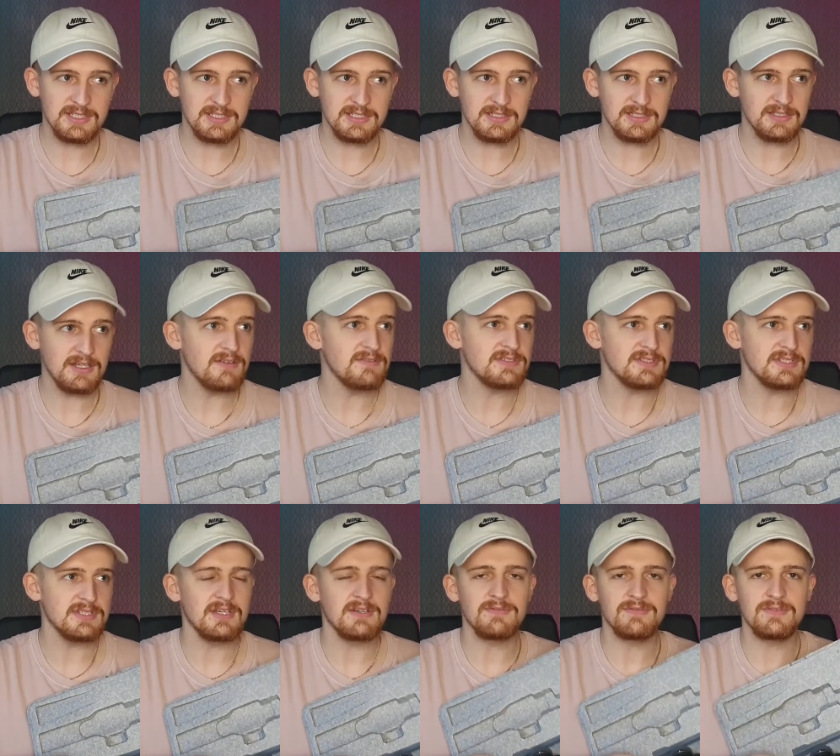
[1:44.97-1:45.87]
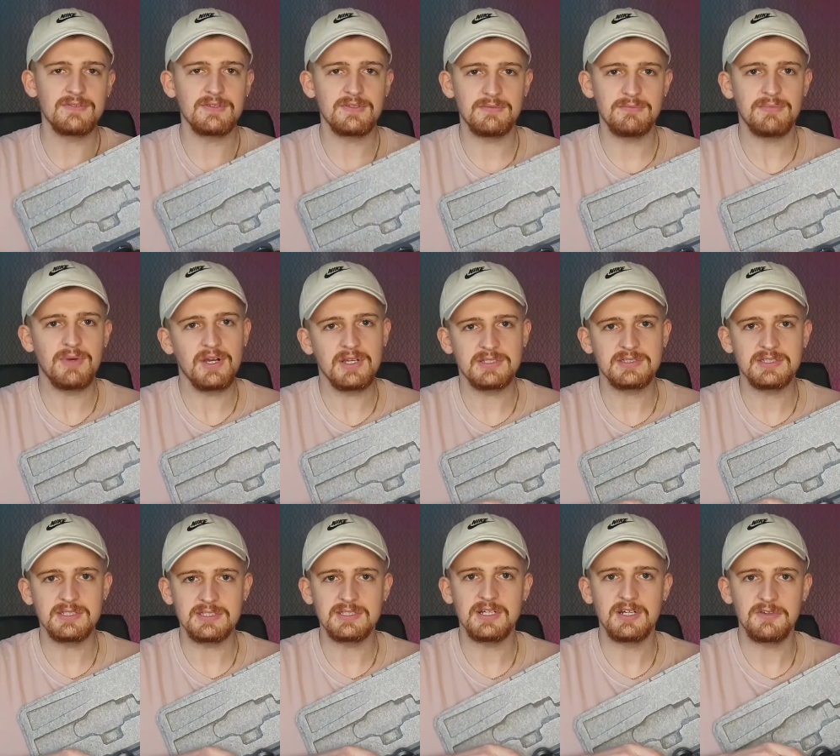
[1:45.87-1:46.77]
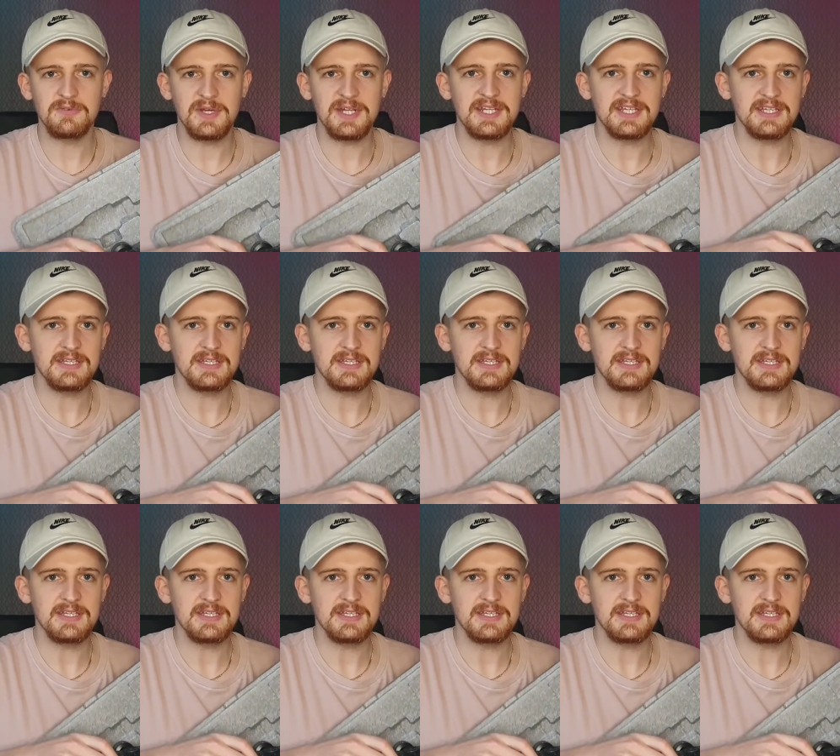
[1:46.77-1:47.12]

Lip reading: because obviously I've unboxed this already,